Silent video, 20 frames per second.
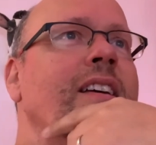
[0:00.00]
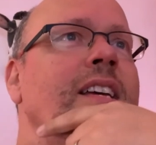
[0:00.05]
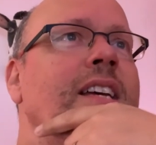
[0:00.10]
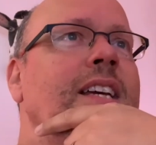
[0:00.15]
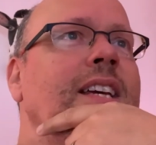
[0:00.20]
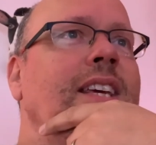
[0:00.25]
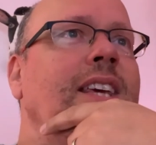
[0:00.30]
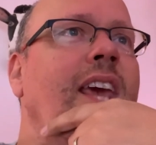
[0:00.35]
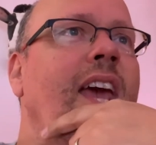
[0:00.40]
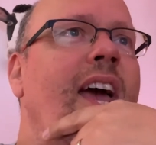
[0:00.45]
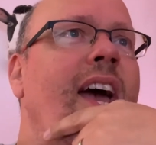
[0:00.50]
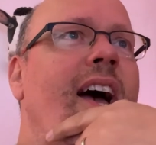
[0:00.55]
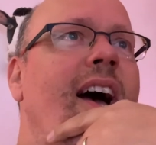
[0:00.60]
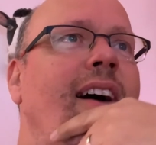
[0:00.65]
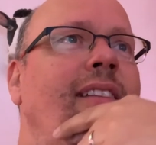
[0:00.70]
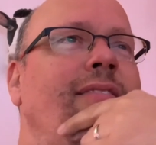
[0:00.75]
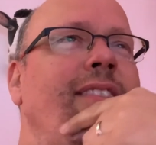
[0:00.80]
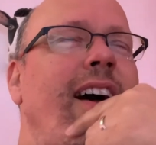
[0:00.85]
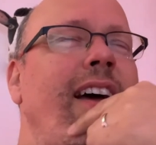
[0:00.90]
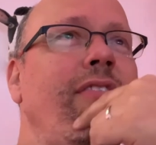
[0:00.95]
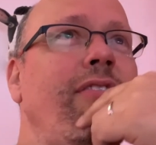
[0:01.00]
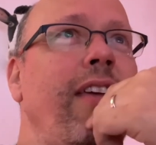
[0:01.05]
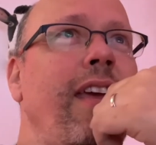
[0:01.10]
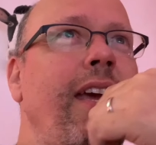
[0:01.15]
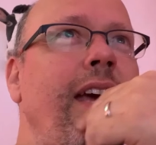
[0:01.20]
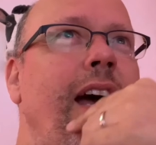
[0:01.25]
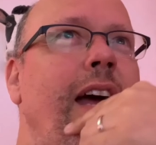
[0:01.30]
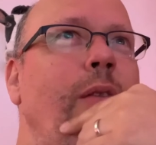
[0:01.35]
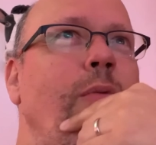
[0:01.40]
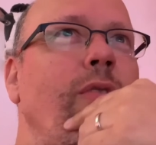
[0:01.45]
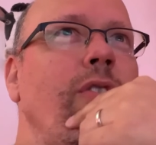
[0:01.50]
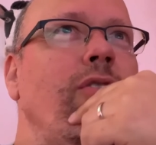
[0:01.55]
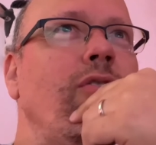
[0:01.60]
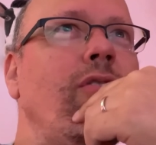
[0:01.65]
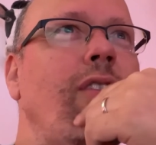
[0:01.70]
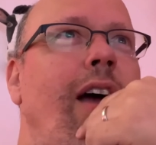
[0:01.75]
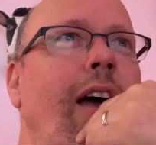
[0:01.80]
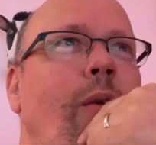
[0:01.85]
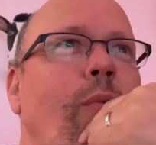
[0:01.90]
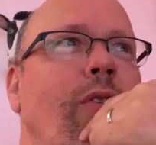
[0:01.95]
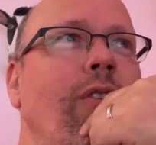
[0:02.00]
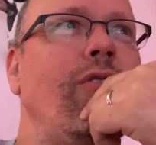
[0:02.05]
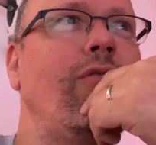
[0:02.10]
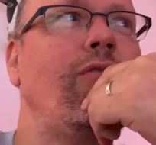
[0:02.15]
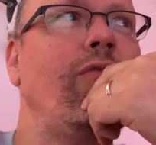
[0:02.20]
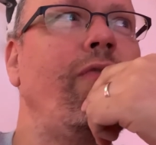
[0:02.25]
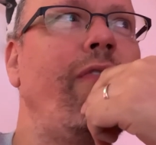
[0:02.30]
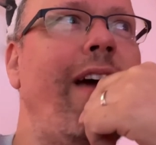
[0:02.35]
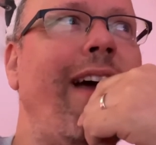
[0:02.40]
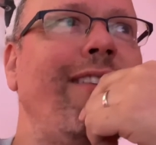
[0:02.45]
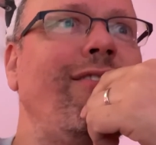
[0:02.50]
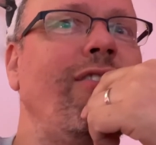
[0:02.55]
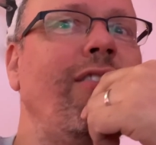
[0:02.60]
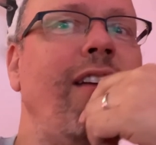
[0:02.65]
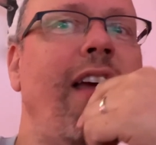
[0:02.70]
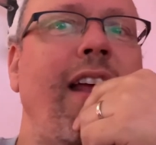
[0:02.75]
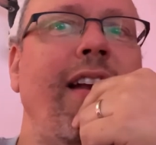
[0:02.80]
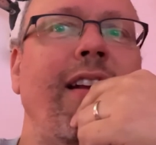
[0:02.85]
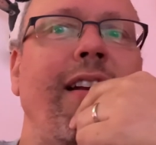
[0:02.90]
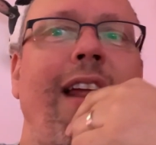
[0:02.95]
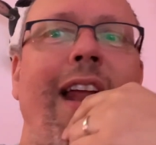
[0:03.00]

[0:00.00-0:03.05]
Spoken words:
yeah, I think I was fascinated